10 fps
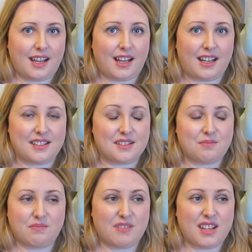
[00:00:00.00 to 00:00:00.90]
and
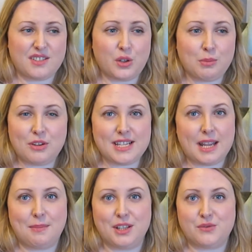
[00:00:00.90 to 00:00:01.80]
it's all about
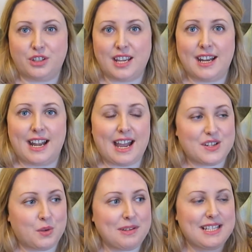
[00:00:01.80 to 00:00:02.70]
timings really. And I had
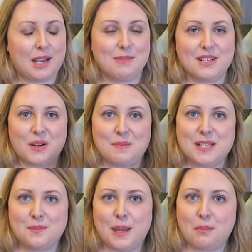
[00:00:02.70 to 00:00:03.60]
all my timings on a
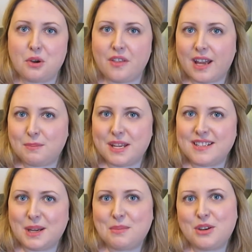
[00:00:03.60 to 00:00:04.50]
piece of paper that I'd
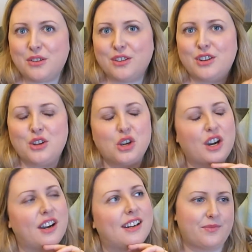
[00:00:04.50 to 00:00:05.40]
pinned up near the
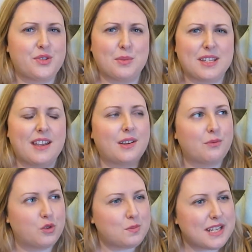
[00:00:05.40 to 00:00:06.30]
cooker. So it was like,
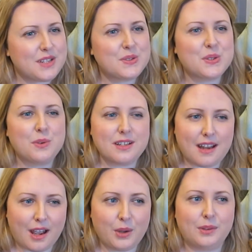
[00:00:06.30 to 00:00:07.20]
roast potatoes go in
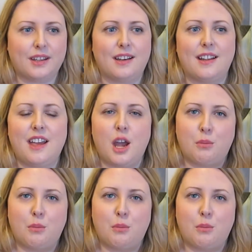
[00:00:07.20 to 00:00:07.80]
now, and then